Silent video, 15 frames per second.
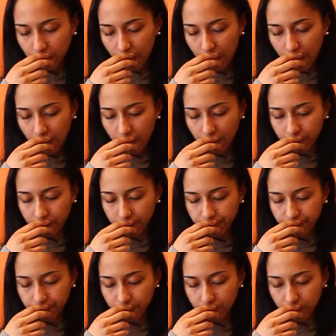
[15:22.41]

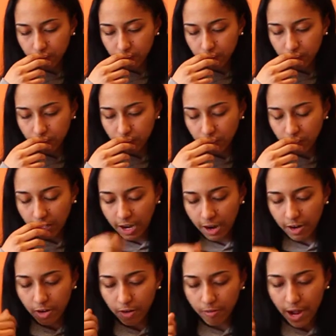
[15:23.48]

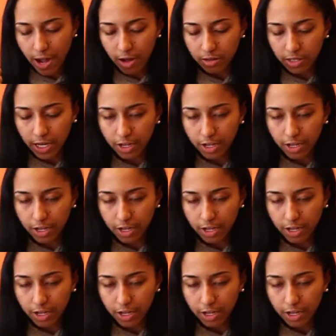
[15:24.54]
carry around